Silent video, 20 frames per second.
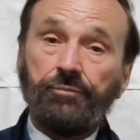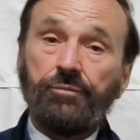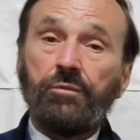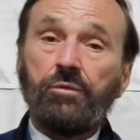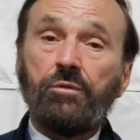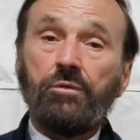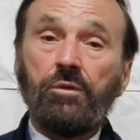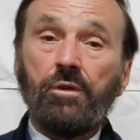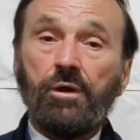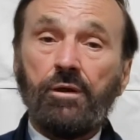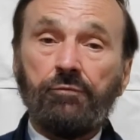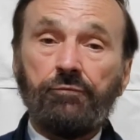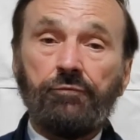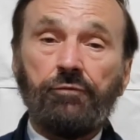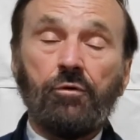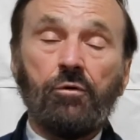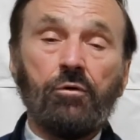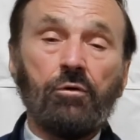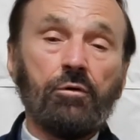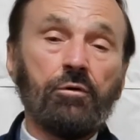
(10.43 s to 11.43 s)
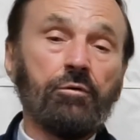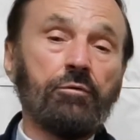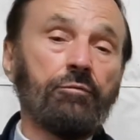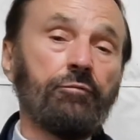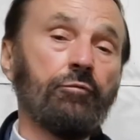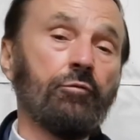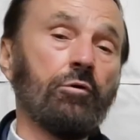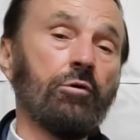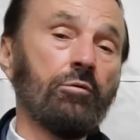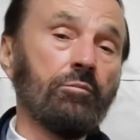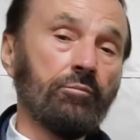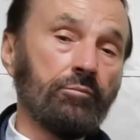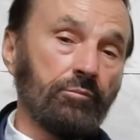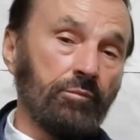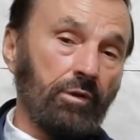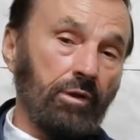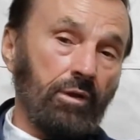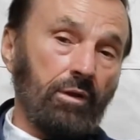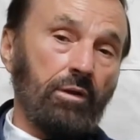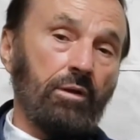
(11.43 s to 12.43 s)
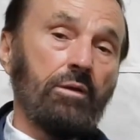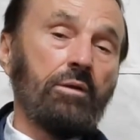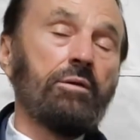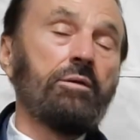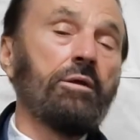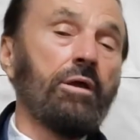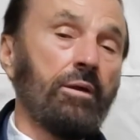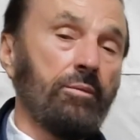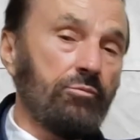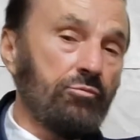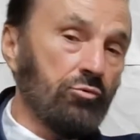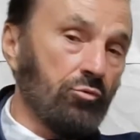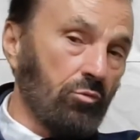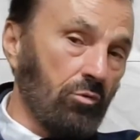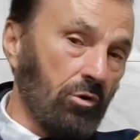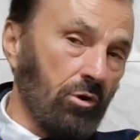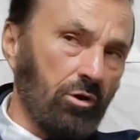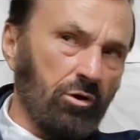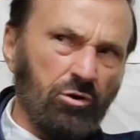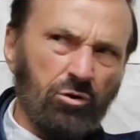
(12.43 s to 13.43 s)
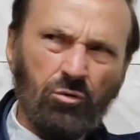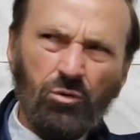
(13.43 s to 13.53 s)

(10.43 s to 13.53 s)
not far from Cape Girardeau,